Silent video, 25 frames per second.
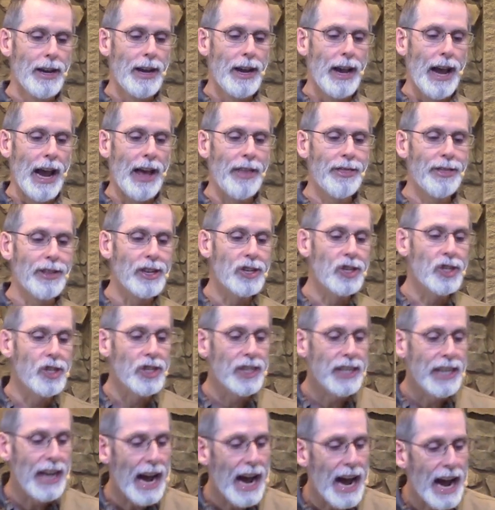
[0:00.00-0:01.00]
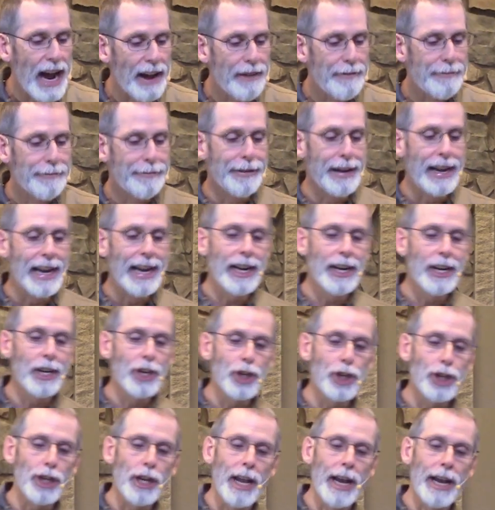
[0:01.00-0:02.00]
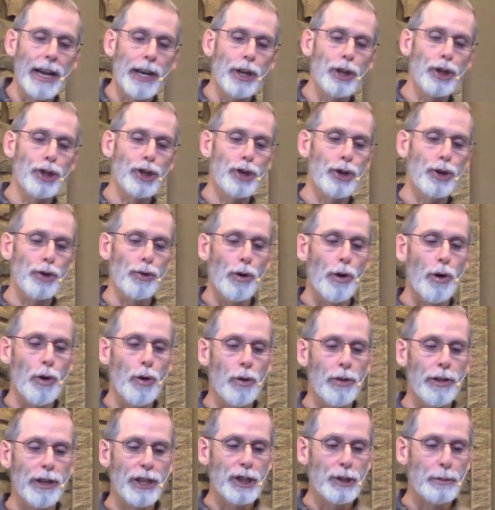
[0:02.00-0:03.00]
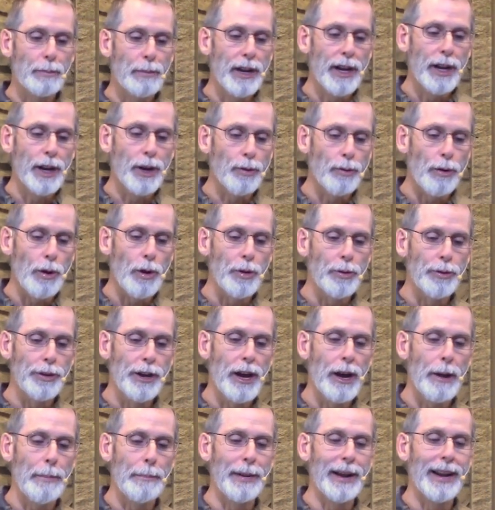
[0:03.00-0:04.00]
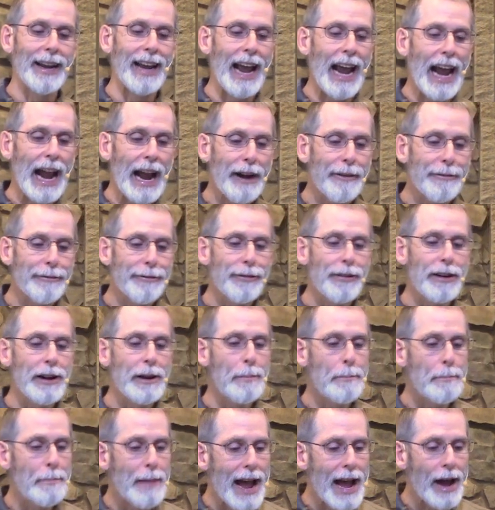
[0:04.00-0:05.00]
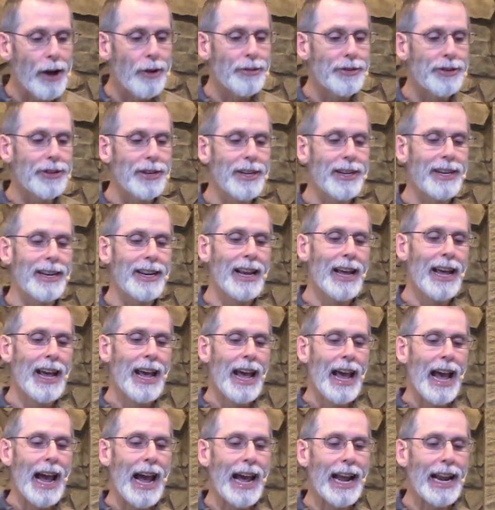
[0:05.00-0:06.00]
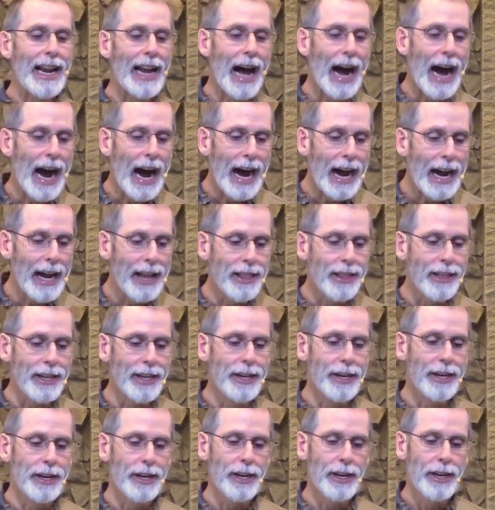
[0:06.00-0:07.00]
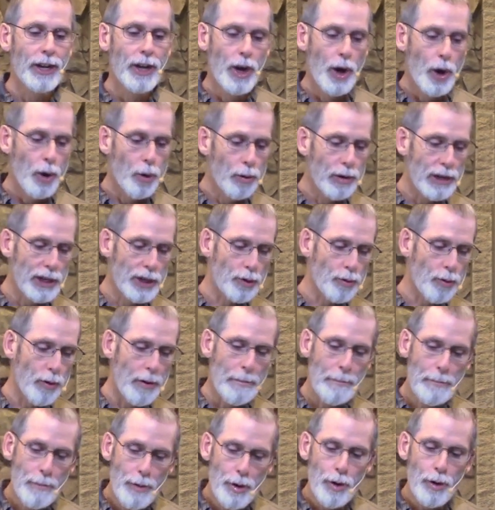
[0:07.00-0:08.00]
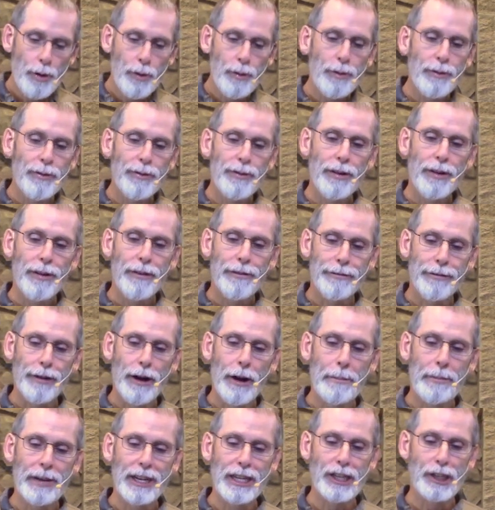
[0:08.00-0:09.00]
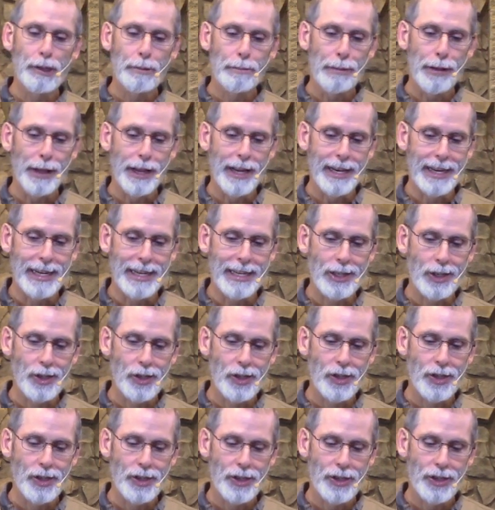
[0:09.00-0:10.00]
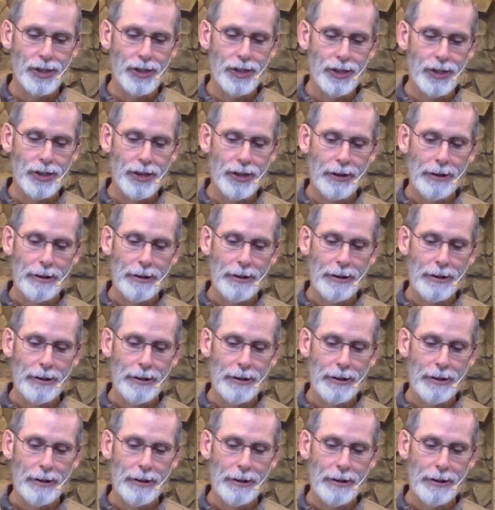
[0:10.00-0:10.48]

And the sky vanished like a scroll that's being rolled up, and every mountain and island was removed from its place.